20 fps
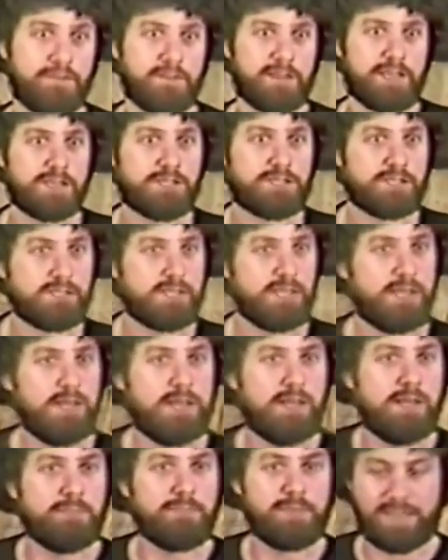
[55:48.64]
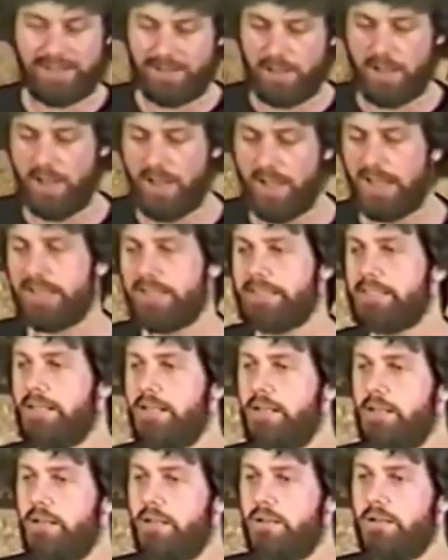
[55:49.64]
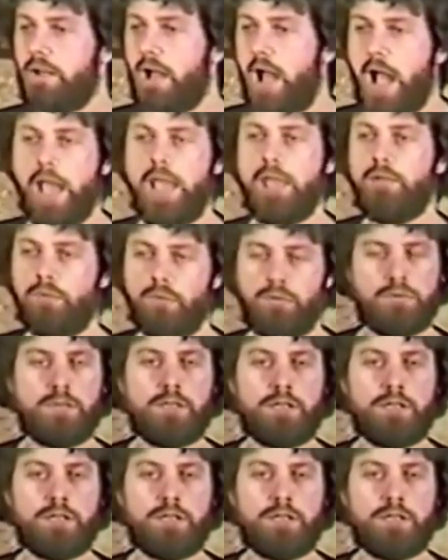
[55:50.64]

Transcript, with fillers: revelation because I,